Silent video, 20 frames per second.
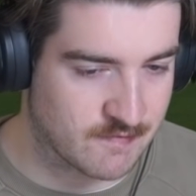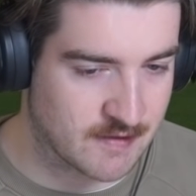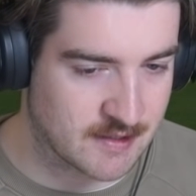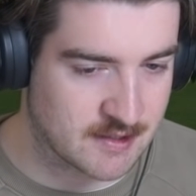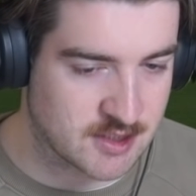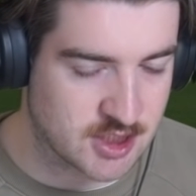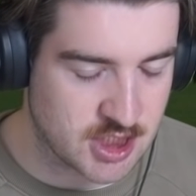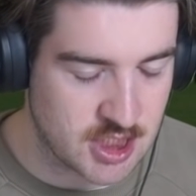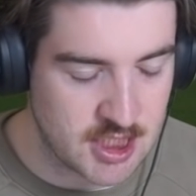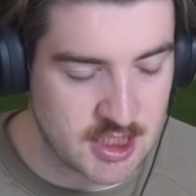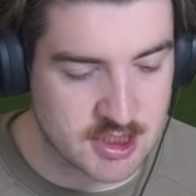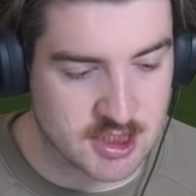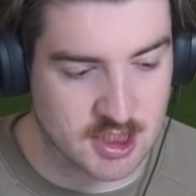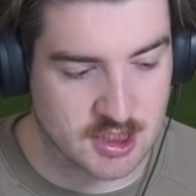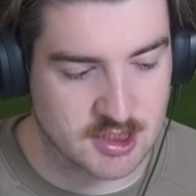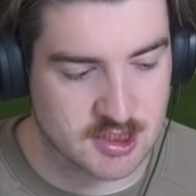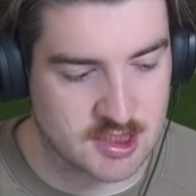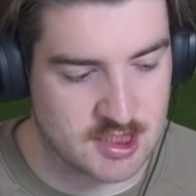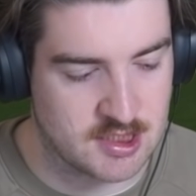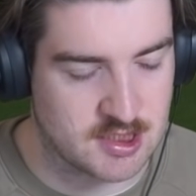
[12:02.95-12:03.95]
Like,
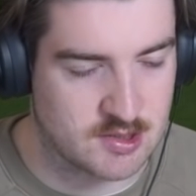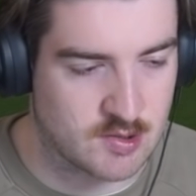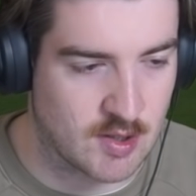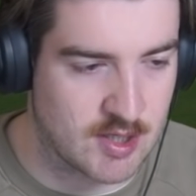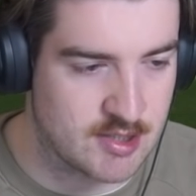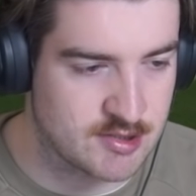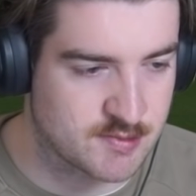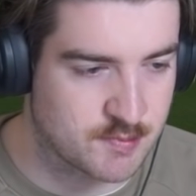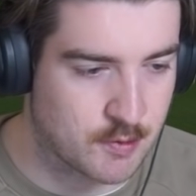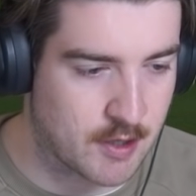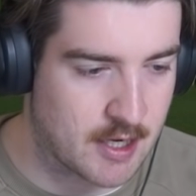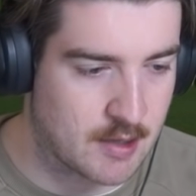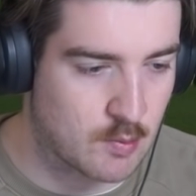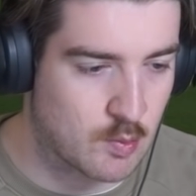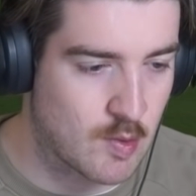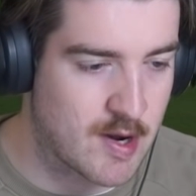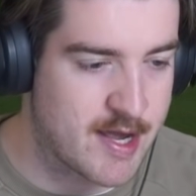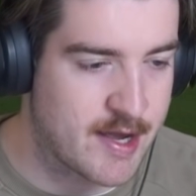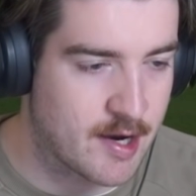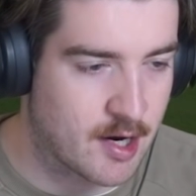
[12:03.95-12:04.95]
Jesus, these greens break
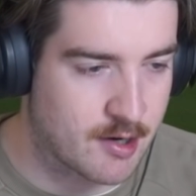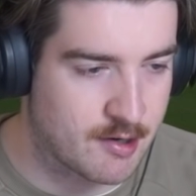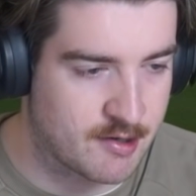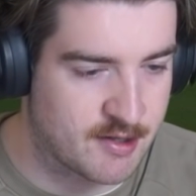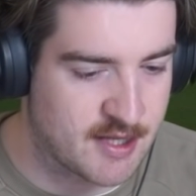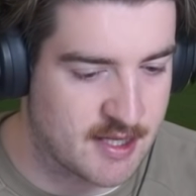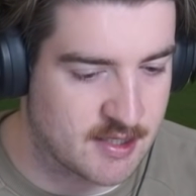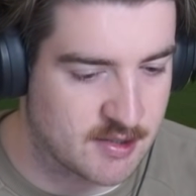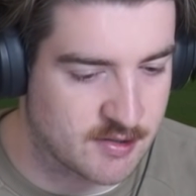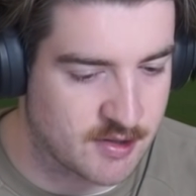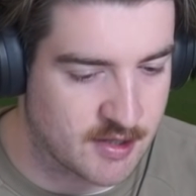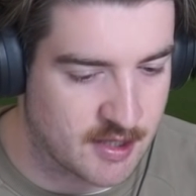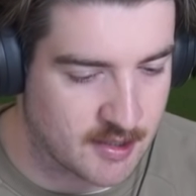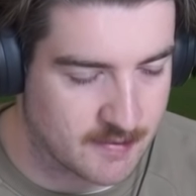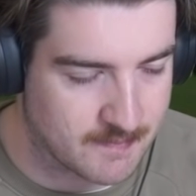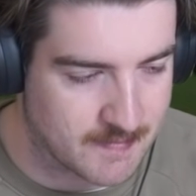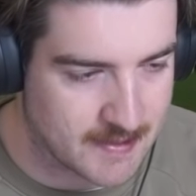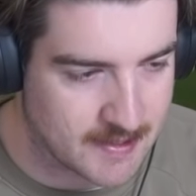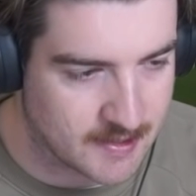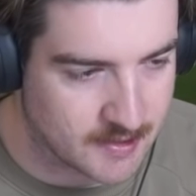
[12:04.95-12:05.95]
way harder than you
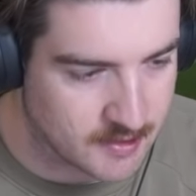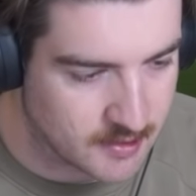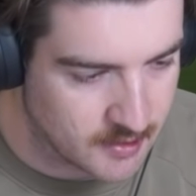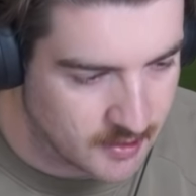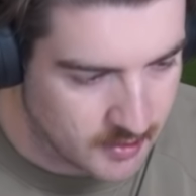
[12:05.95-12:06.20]
think, man.